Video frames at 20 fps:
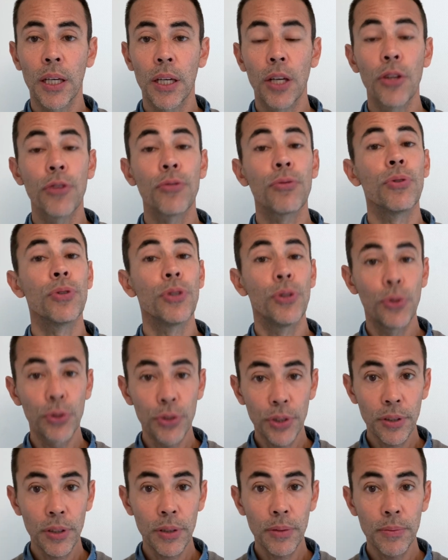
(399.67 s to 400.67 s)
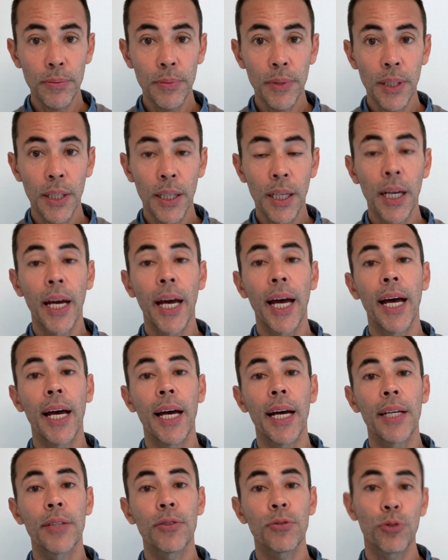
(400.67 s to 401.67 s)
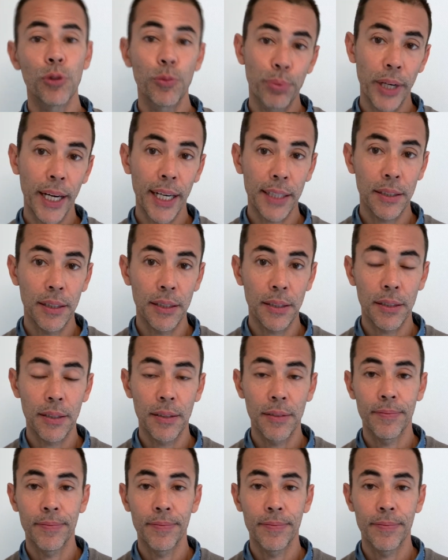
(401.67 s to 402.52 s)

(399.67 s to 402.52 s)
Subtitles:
through using them and through practice.